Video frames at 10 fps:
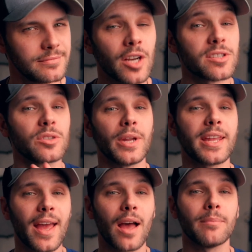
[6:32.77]
Here's the
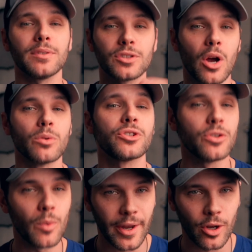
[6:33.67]
recap. Don't
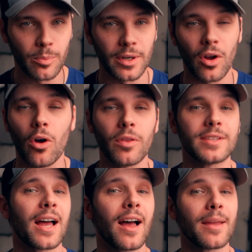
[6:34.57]
shoot wide open all the
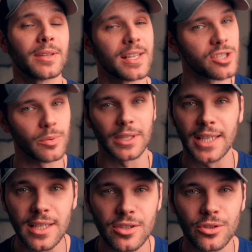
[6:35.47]
time unless you really
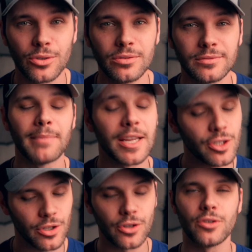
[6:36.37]
need to. Make
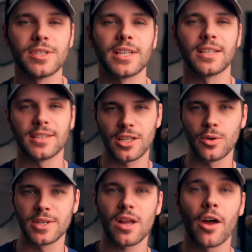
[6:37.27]
sure you're using
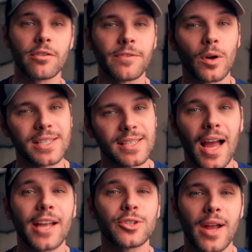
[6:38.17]
continuous autofocus and
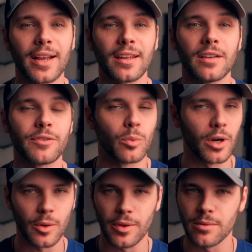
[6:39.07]
eye tracking if you're
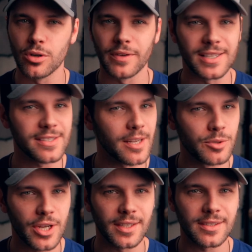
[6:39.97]
working with a moving
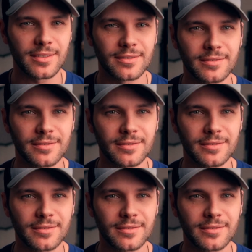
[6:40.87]
subject.